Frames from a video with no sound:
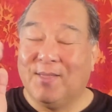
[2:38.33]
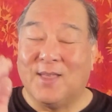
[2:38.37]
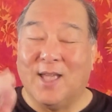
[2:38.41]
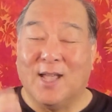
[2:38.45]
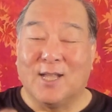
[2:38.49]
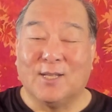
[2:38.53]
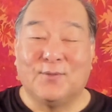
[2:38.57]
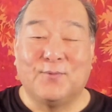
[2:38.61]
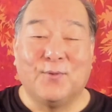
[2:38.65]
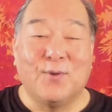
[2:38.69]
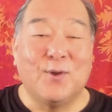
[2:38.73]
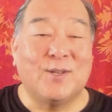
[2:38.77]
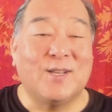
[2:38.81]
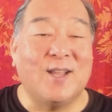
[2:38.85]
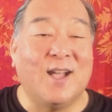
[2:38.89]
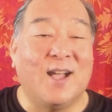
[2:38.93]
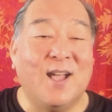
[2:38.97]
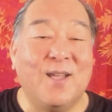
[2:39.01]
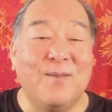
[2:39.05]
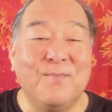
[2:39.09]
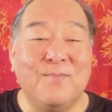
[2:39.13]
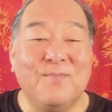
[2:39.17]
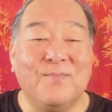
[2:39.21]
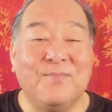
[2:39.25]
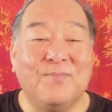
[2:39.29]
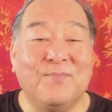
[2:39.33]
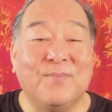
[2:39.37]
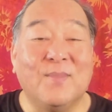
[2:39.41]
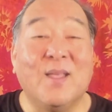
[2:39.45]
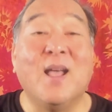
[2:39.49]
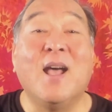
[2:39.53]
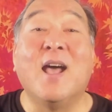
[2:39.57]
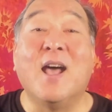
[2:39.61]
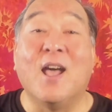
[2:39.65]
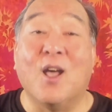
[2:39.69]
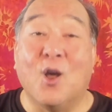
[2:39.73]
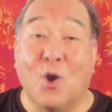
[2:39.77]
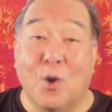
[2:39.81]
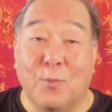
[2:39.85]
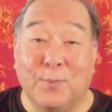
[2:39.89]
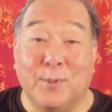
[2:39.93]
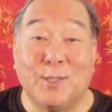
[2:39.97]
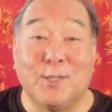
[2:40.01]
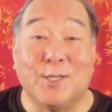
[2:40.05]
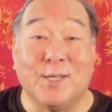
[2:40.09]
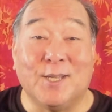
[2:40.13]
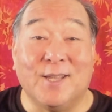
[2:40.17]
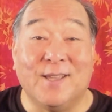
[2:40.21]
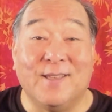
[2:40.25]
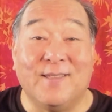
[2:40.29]
Thanks for your time. Hope
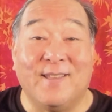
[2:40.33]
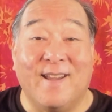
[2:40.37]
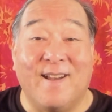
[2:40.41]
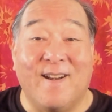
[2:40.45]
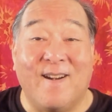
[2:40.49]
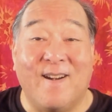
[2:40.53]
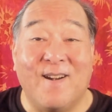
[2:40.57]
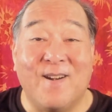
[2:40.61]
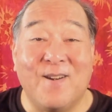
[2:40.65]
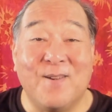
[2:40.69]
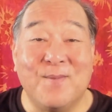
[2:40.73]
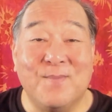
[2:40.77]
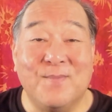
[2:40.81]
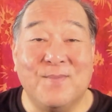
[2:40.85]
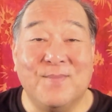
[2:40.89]
to see you there.